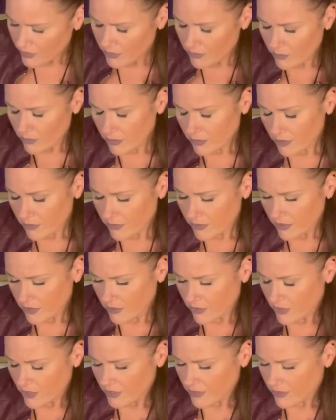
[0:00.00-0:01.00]
in working with
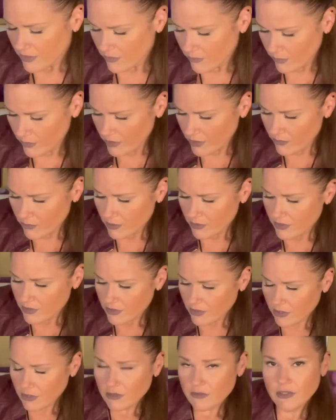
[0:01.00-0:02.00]
energies that really want to
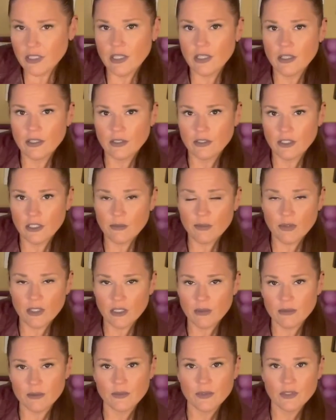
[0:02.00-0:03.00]
solve their
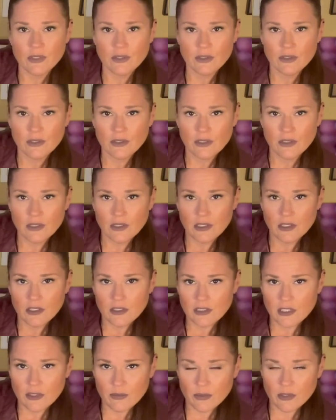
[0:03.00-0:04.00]
problems,
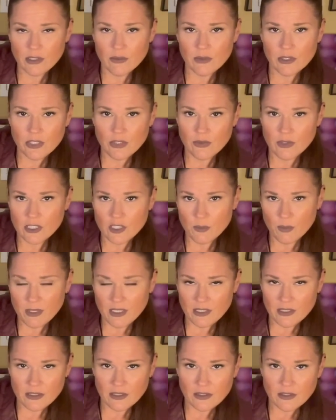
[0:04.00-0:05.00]
that really want to
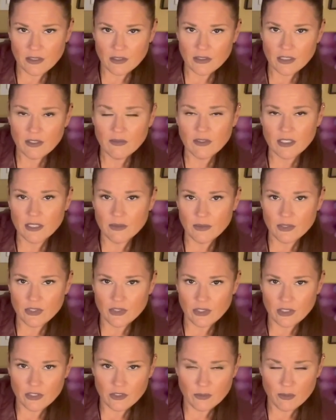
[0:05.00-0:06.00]
expand their love language.
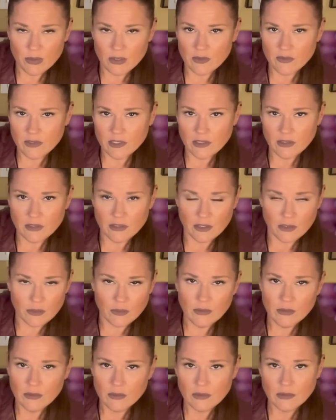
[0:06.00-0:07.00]
Are you perfect?
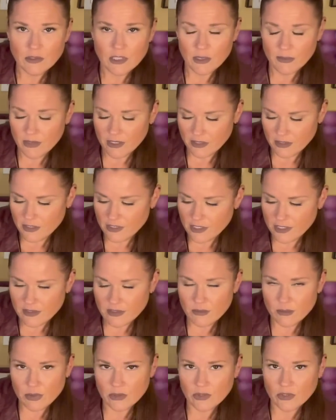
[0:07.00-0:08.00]
No. Am I going to say
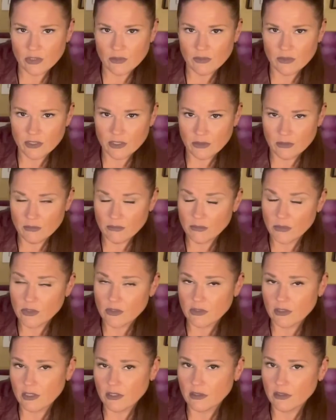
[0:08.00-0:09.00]
some bullshit for you?
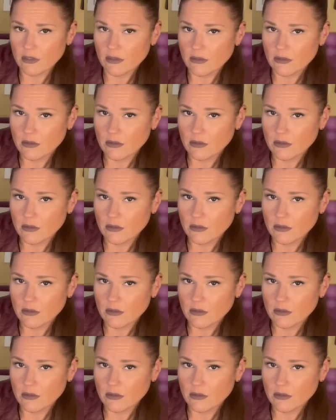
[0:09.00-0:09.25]
Most likely.